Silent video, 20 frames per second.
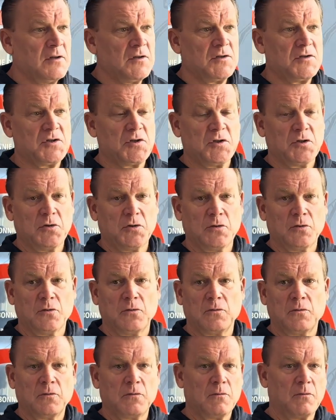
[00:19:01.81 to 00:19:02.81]
to
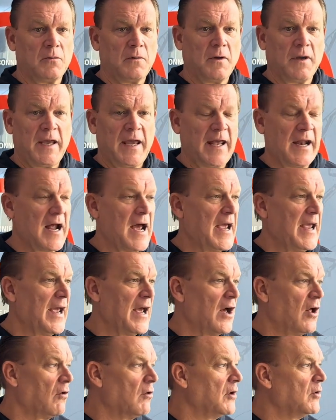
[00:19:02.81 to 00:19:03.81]

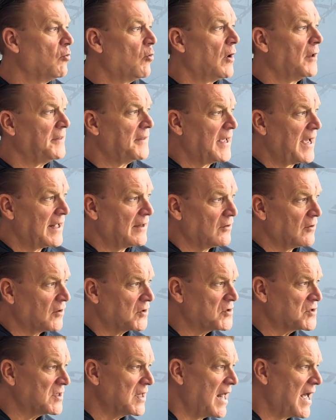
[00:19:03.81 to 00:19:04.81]
NIL and what that
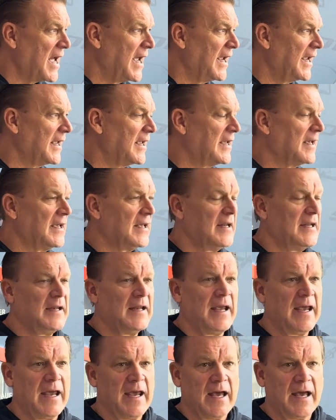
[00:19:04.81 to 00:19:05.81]
looks like,
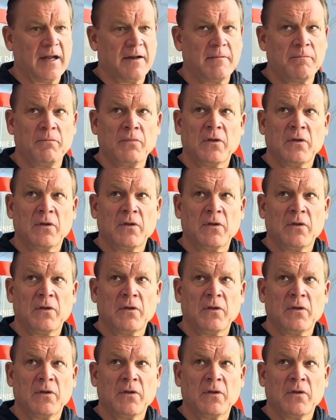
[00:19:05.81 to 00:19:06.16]
and